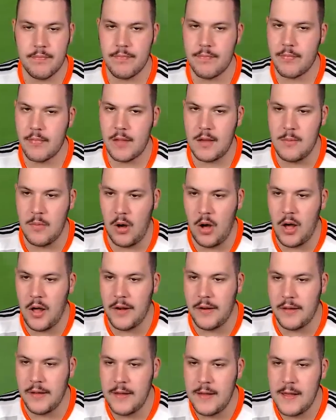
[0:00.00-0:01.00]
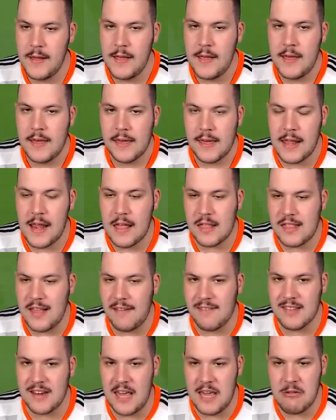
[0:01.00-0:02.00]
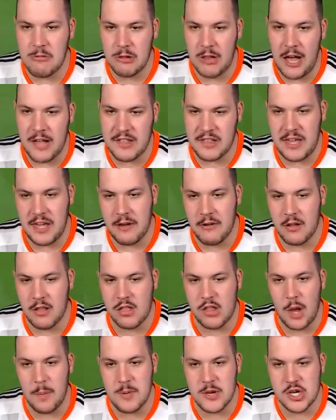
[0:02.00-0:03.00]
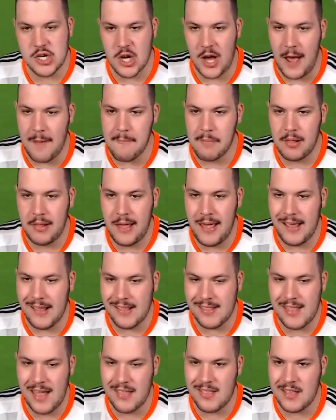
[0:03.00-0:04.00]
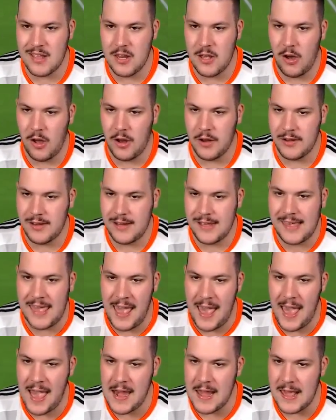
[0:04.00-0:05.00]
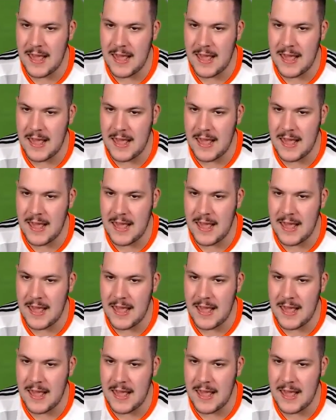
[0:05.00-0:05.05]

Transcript: Come on. Get ourselves an equaliser here in stoppage time, please. Sessegnon to Kearney.